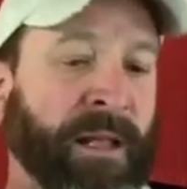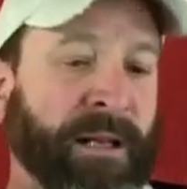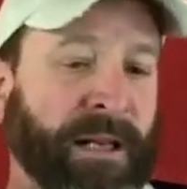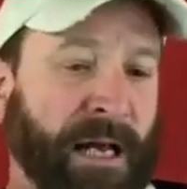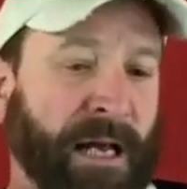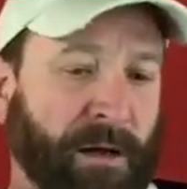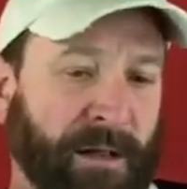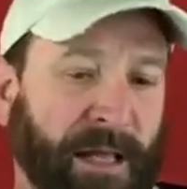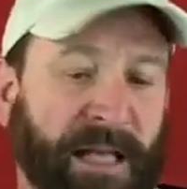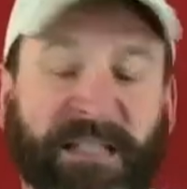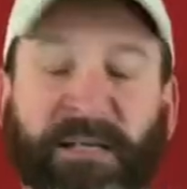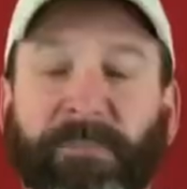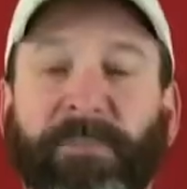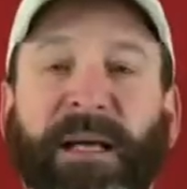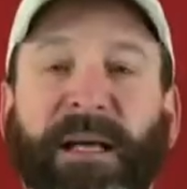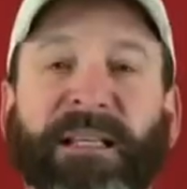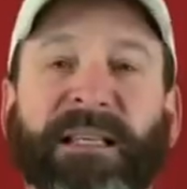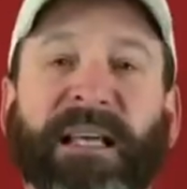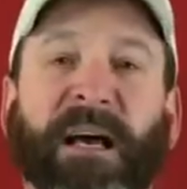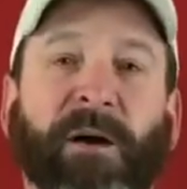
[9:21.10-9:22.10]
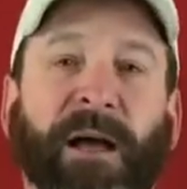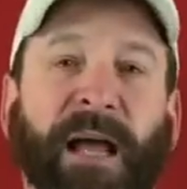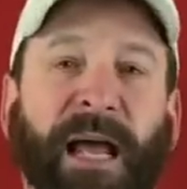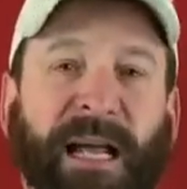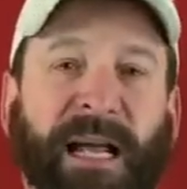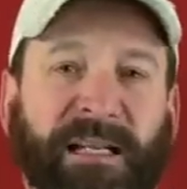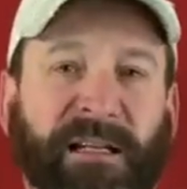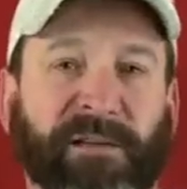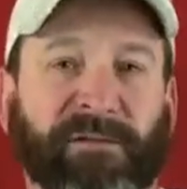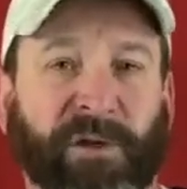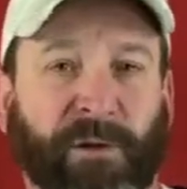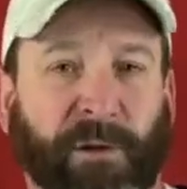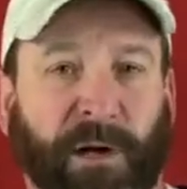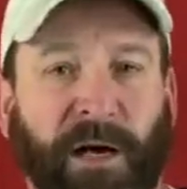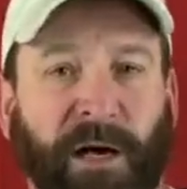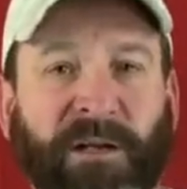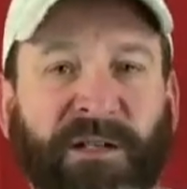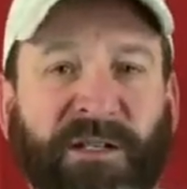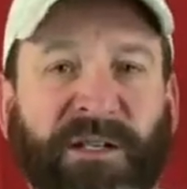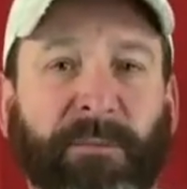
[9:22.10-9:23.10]
Now, that depends how active you
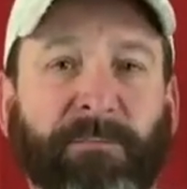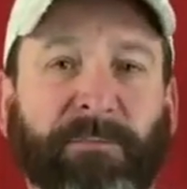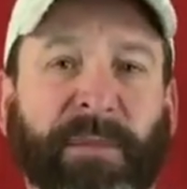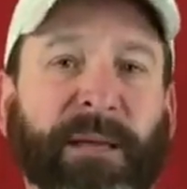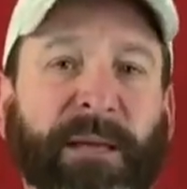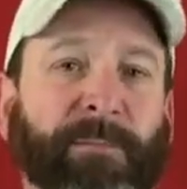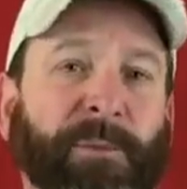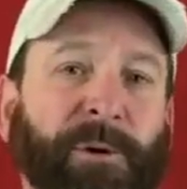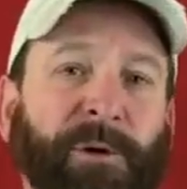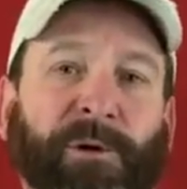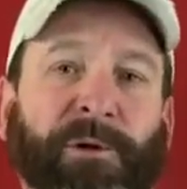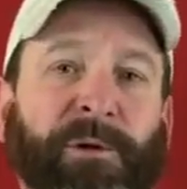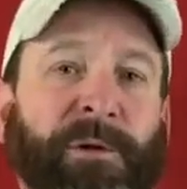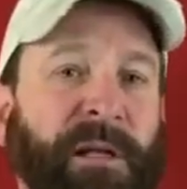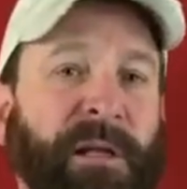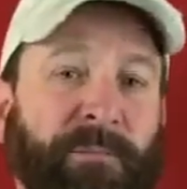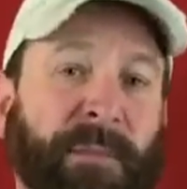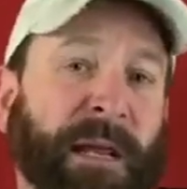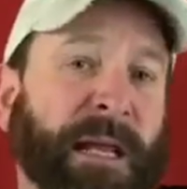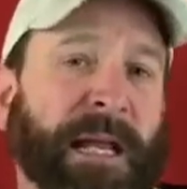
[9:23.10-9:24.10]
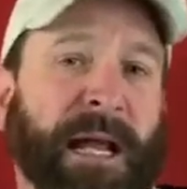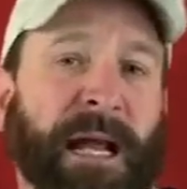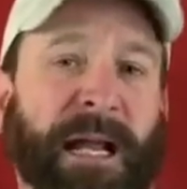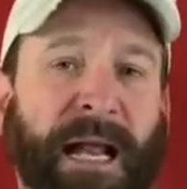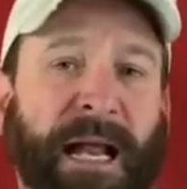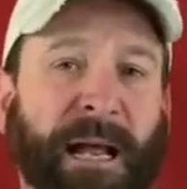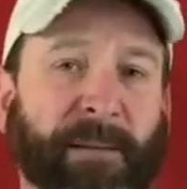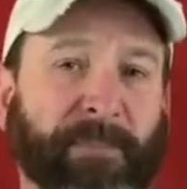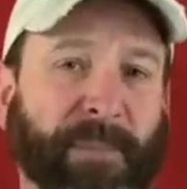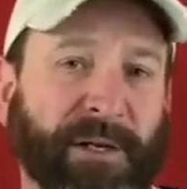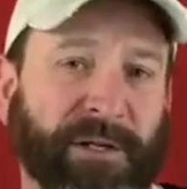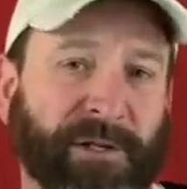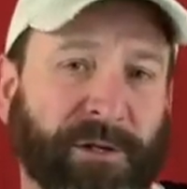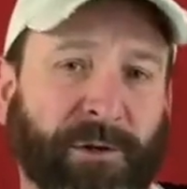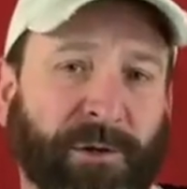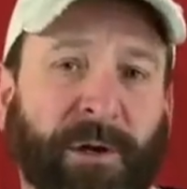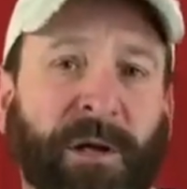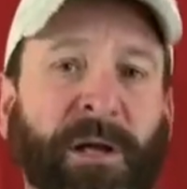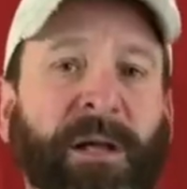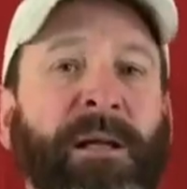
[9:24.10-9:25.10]
are. Some people, it may not happen
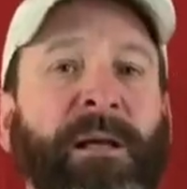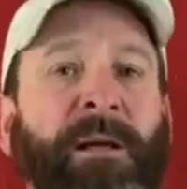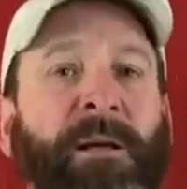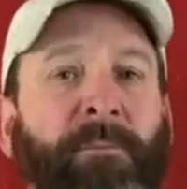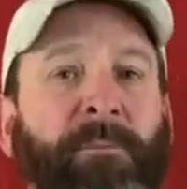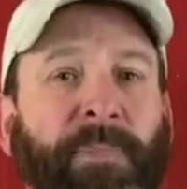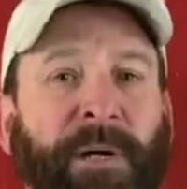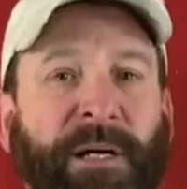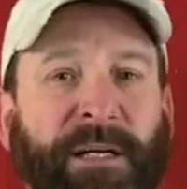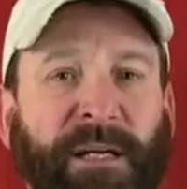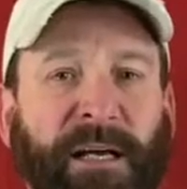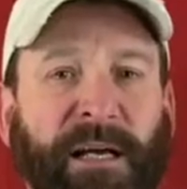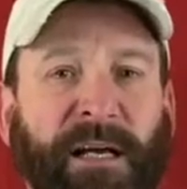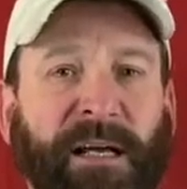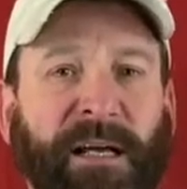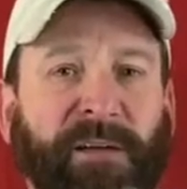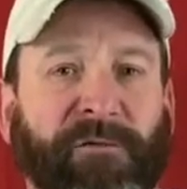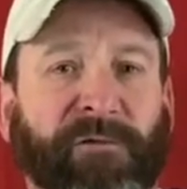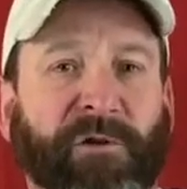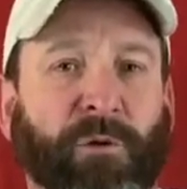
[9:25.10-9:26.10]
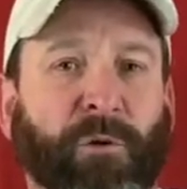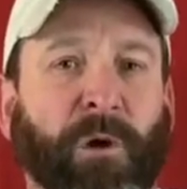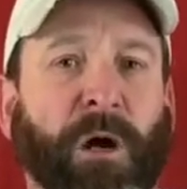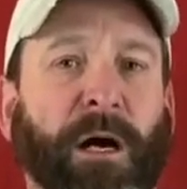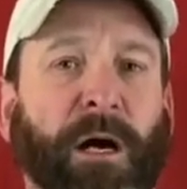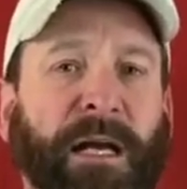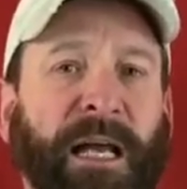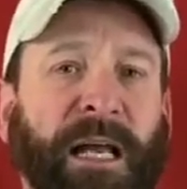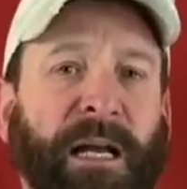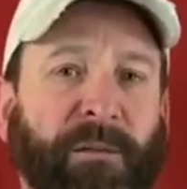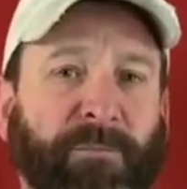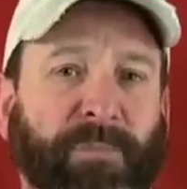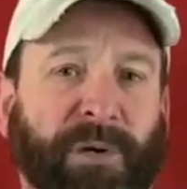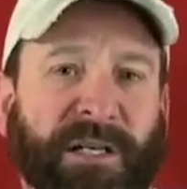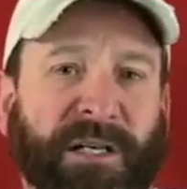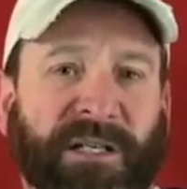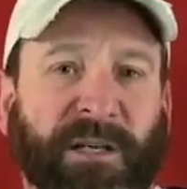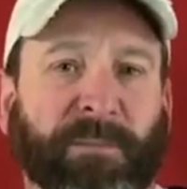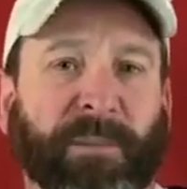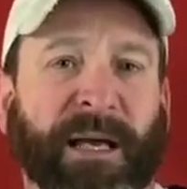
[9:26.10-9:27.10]
to, but if you walk at a
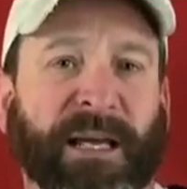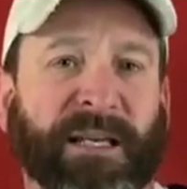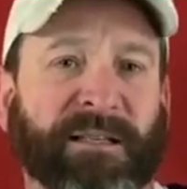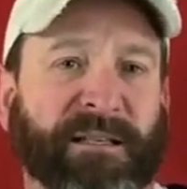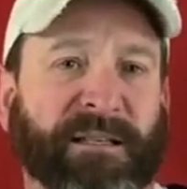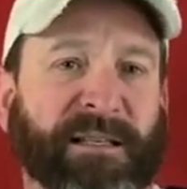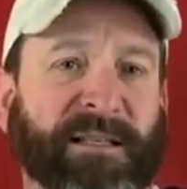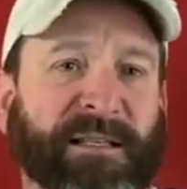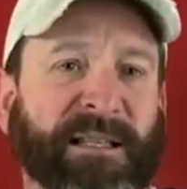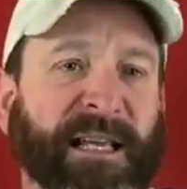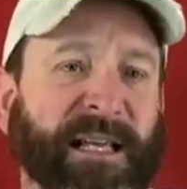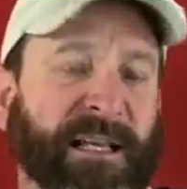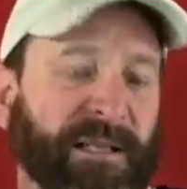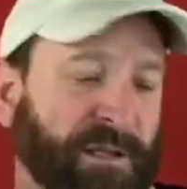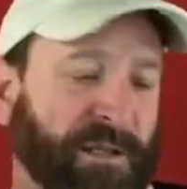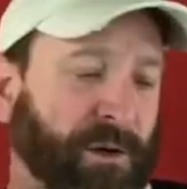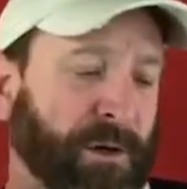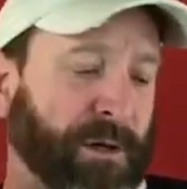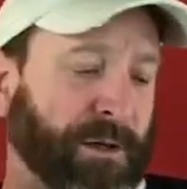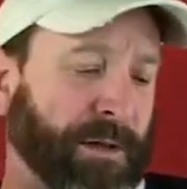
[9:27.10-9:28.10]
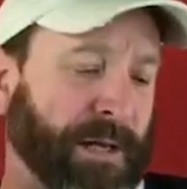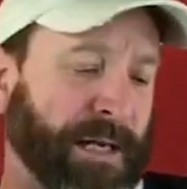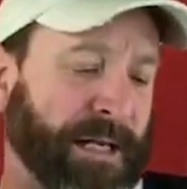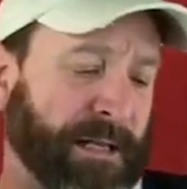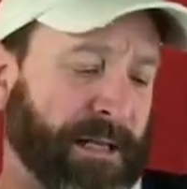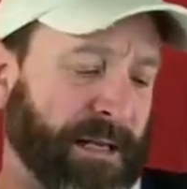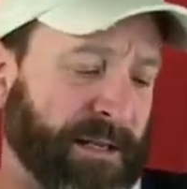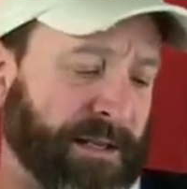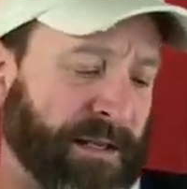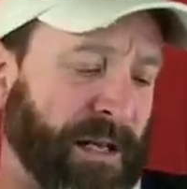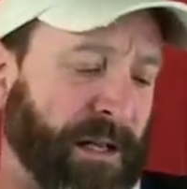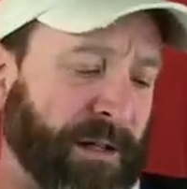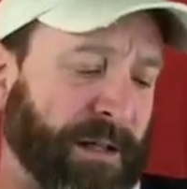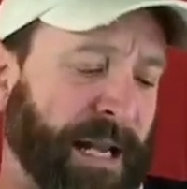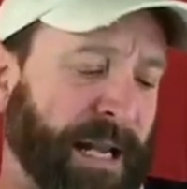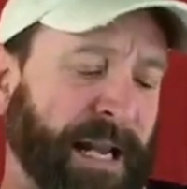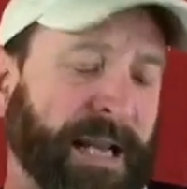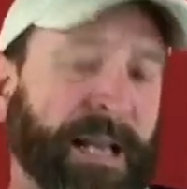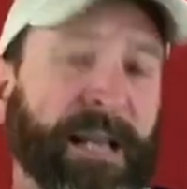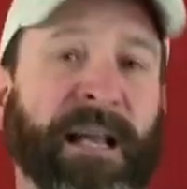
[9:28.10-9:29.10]
brisk pace, this thing is going like this all
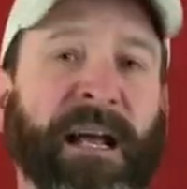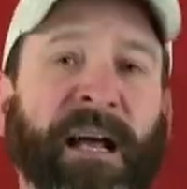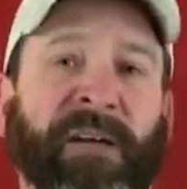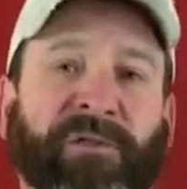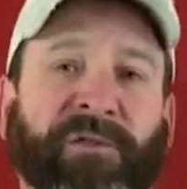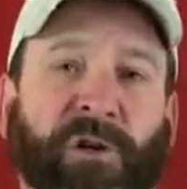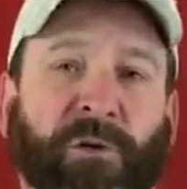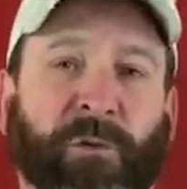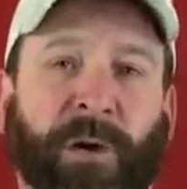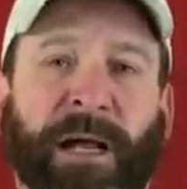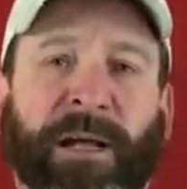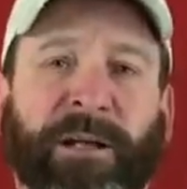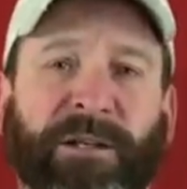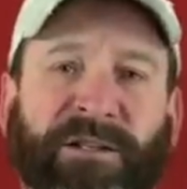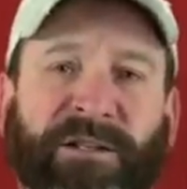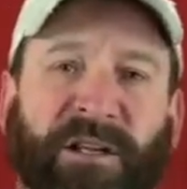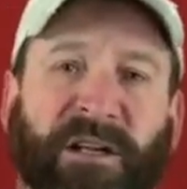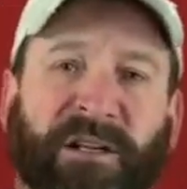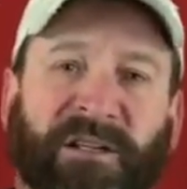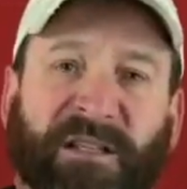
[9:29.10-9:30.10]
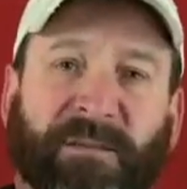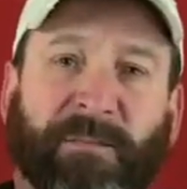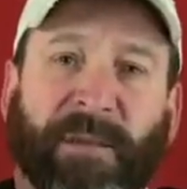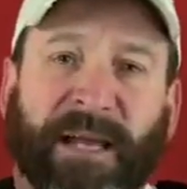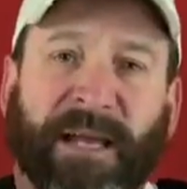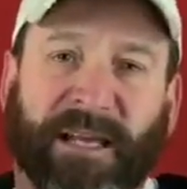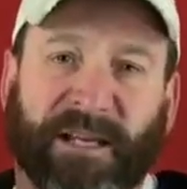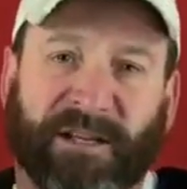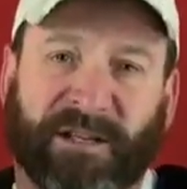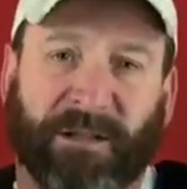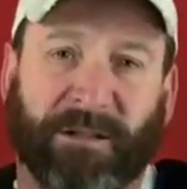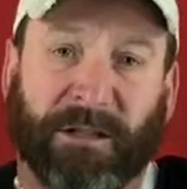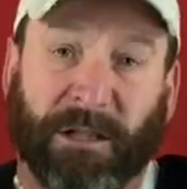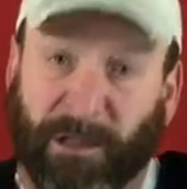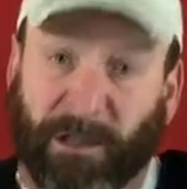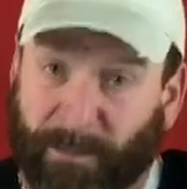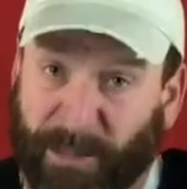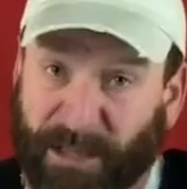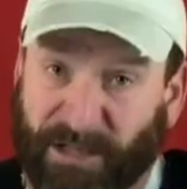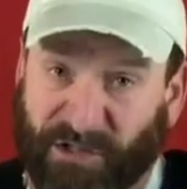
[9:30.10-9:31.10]
day. After a while, it starts to make you a
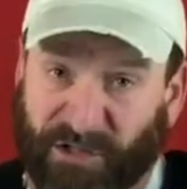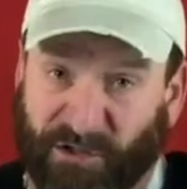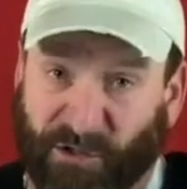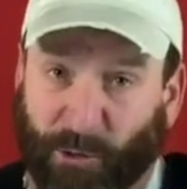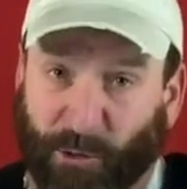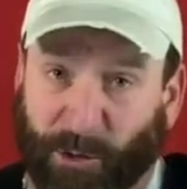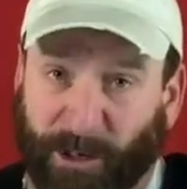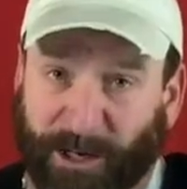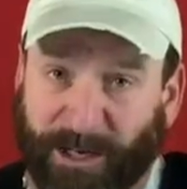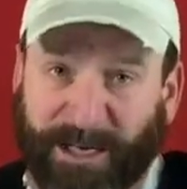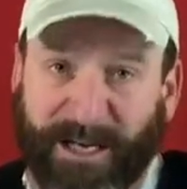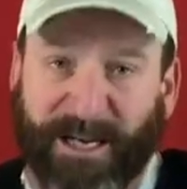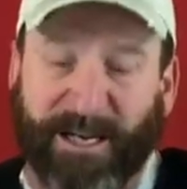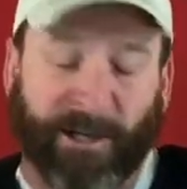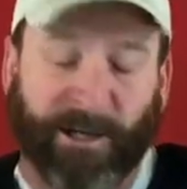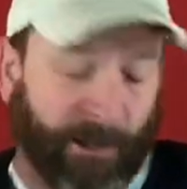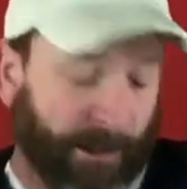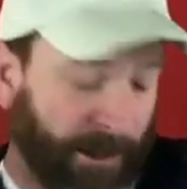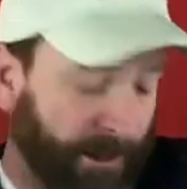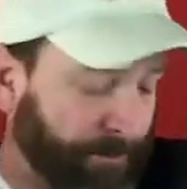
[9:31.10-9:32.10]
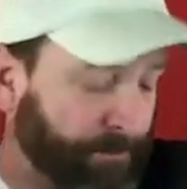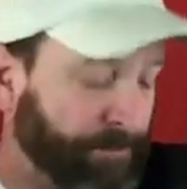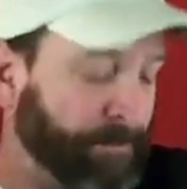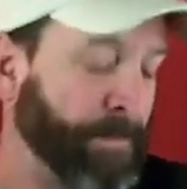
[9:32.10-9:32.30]
little bit sore in here.